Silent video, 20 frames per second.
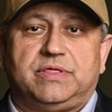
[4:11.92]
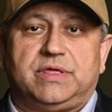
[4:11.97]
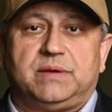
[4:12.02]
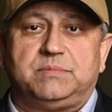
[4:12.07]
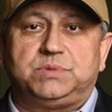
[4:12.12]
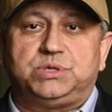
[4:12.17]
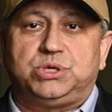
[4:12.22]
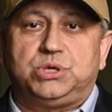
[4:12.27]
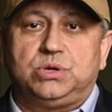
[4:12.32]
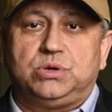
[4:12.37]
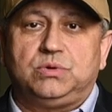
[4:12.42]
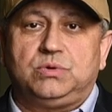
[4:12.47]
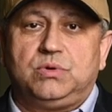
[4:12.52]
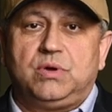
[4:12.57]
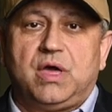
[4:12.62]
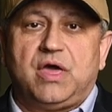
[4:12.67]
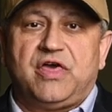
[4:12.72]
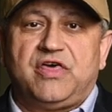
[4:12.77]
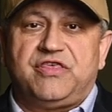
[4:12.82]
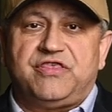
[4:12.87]
them too,
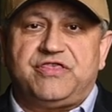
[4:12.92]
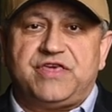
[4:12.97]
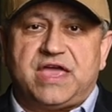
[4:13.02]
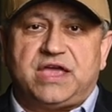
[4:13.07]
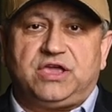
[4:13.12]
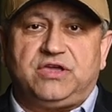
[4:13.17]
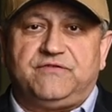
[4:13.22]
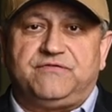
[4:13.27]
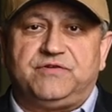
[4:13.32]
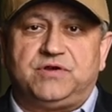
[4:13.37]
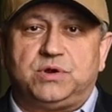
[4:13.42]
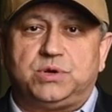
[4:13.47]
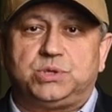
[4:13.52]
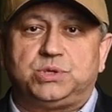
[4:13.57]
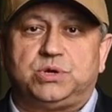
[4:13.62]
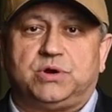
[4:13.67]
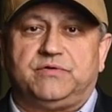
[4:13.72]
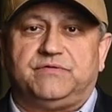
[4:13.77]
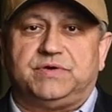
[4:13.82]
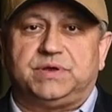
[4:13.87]
thank you for your
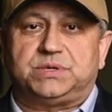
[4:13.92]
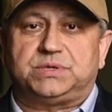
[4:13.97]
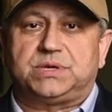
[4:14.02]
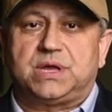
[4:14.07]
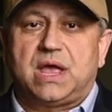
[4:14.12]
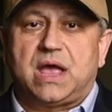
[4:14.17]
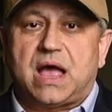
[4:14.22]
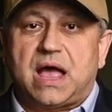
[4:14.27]
service.